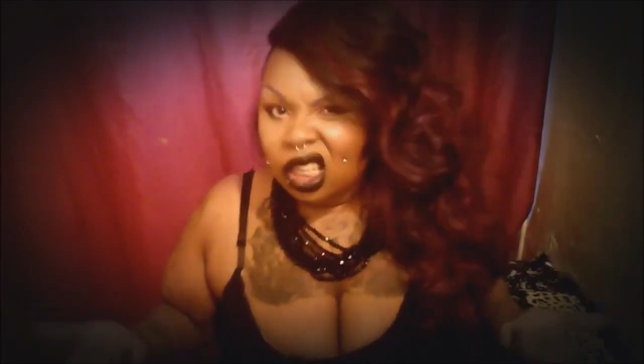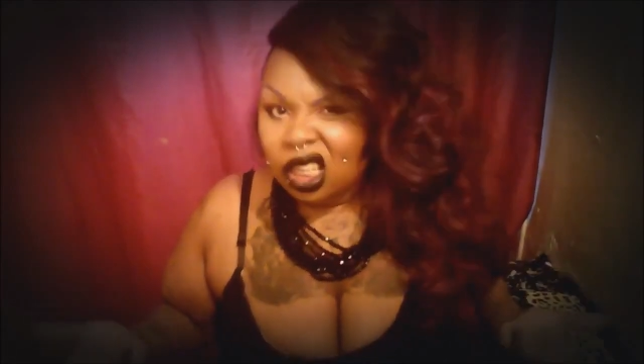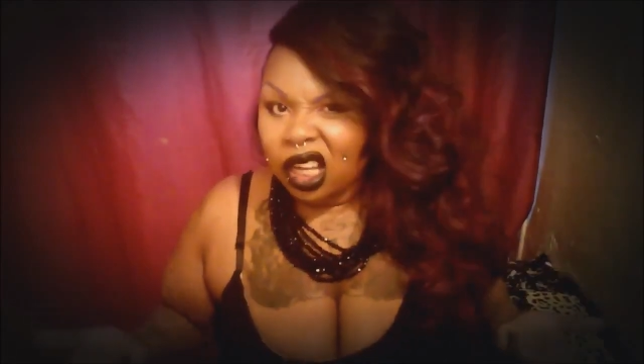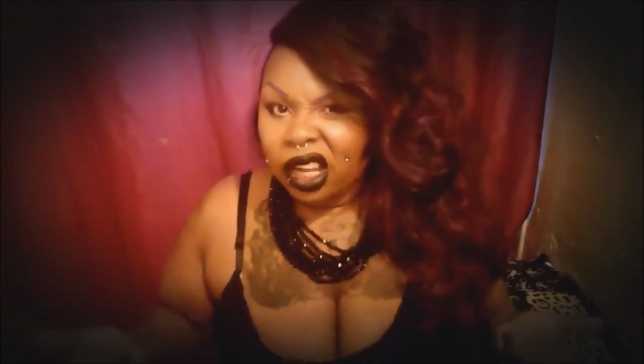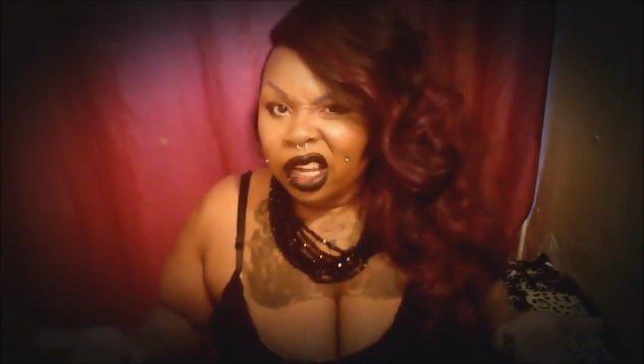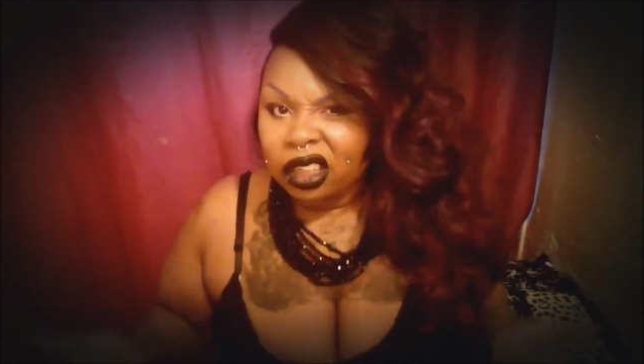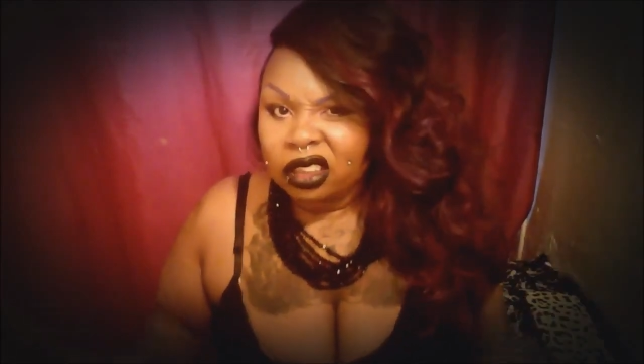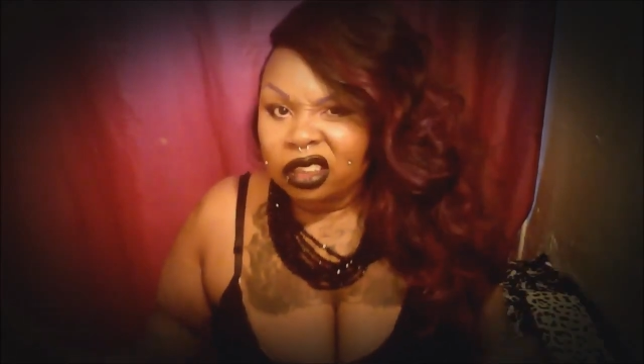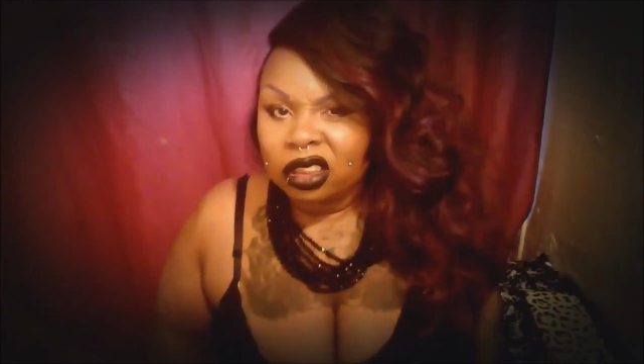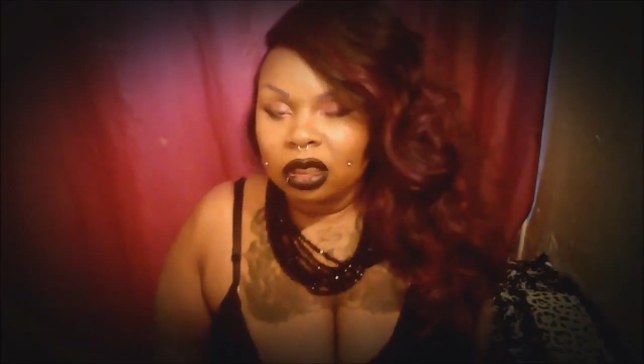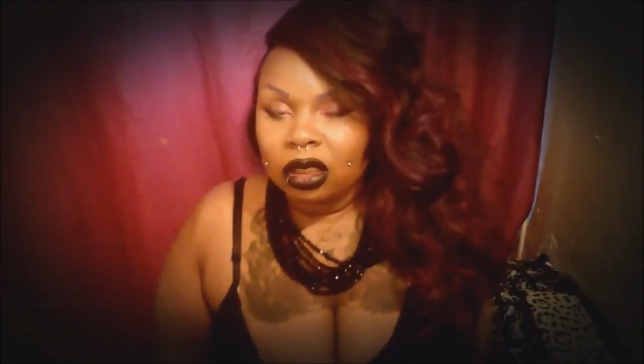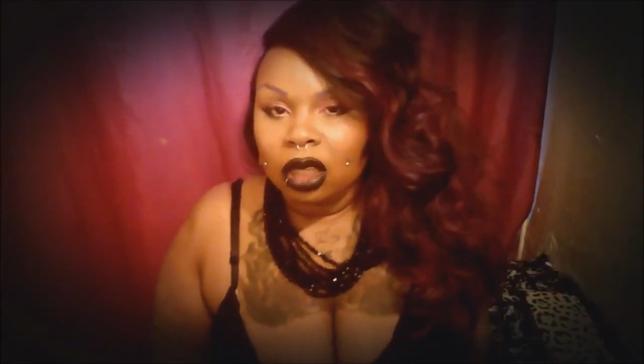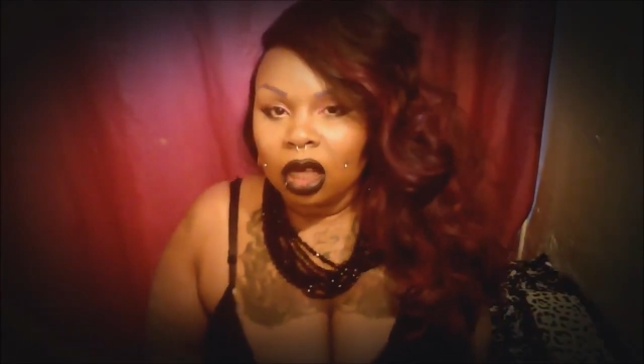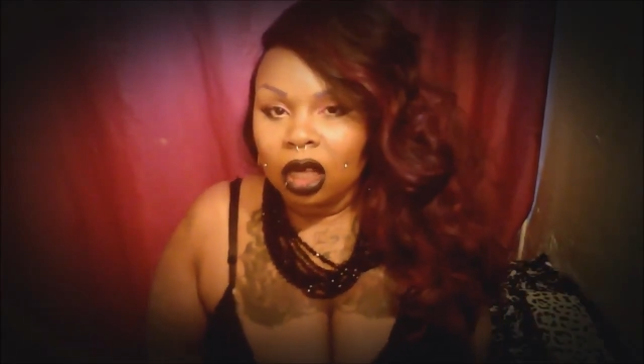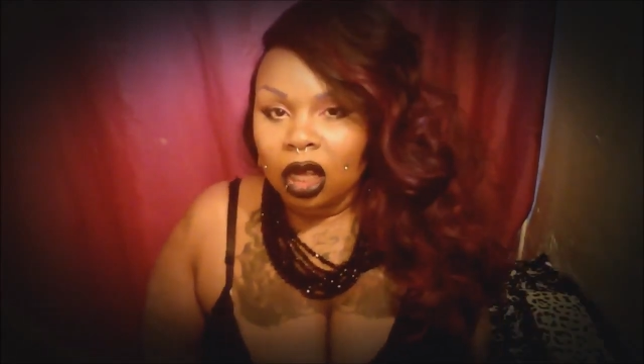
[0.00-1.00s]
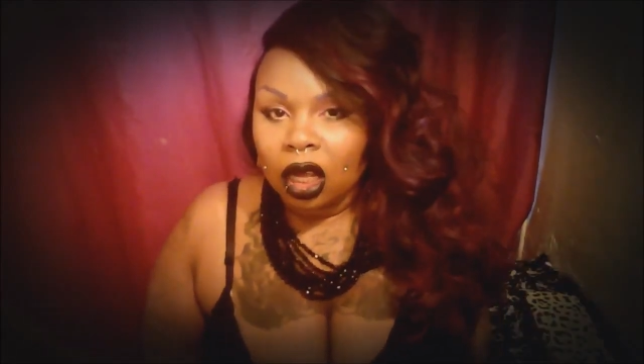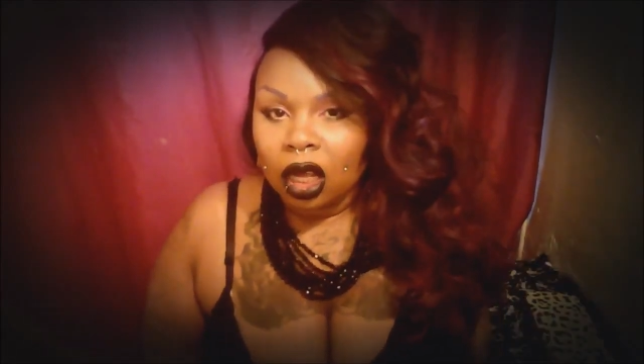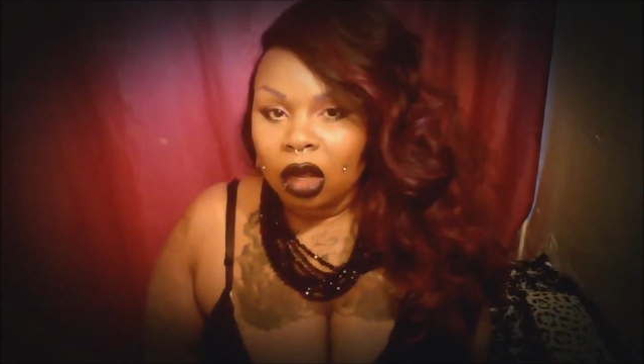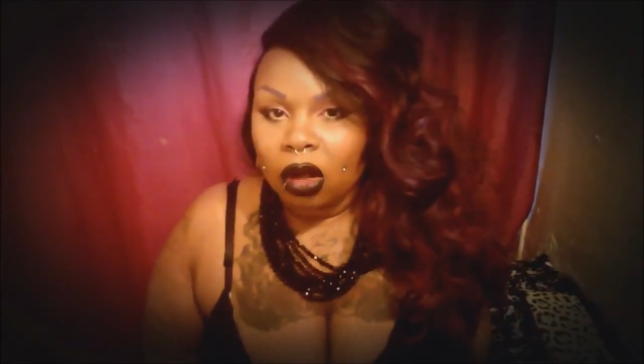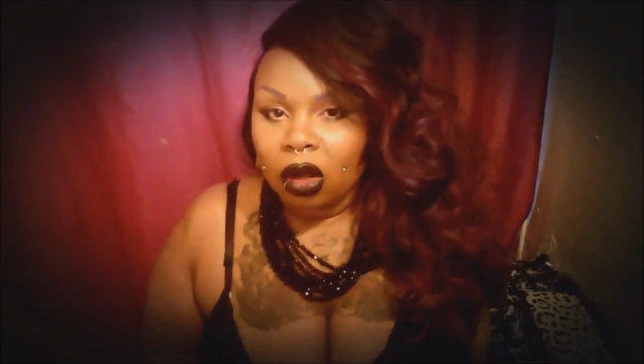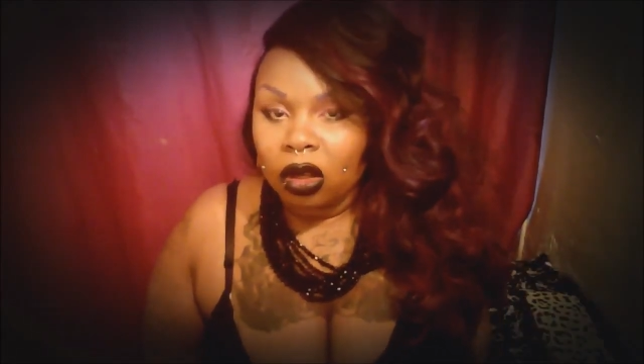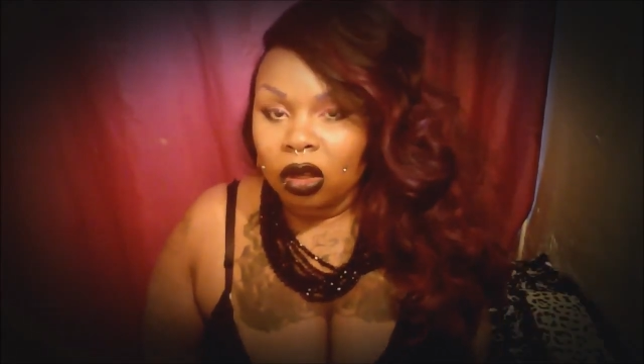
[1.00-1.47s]
Yes.
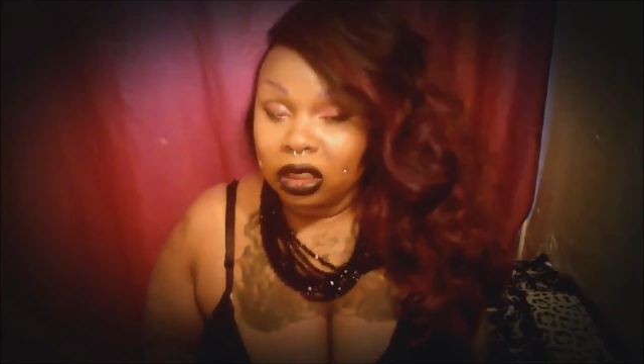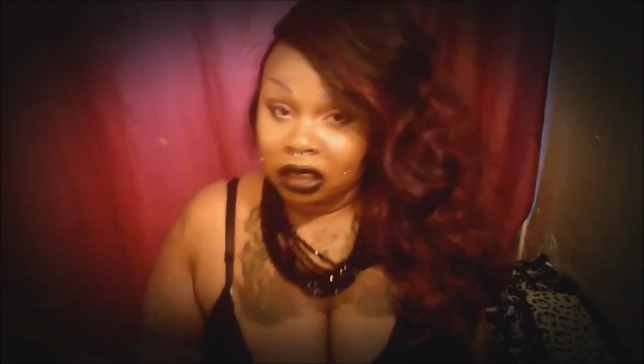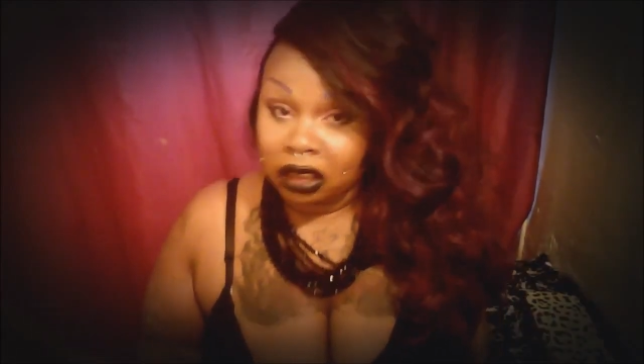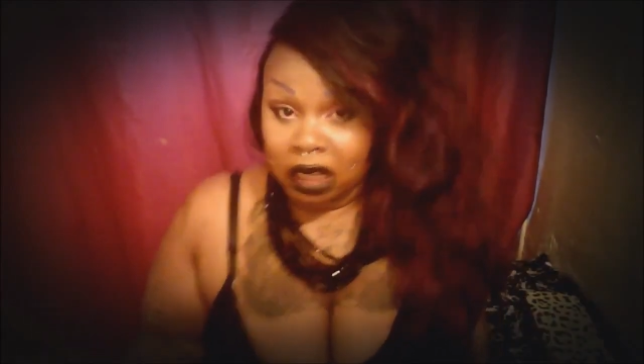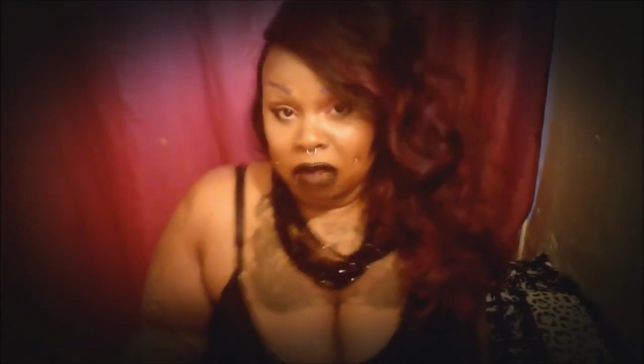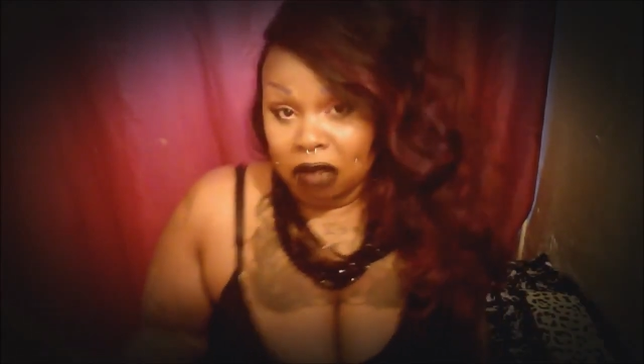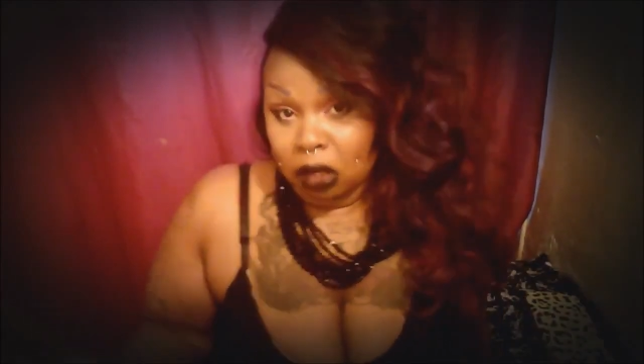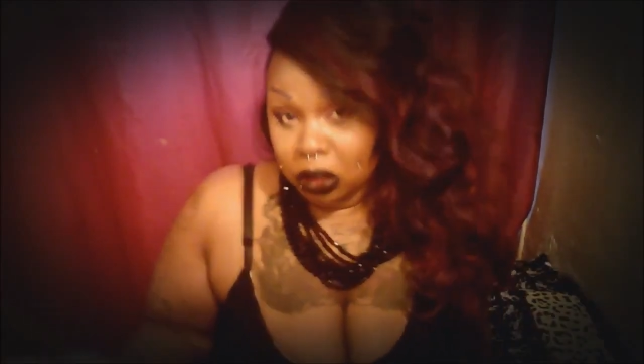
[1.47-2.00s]
Does it have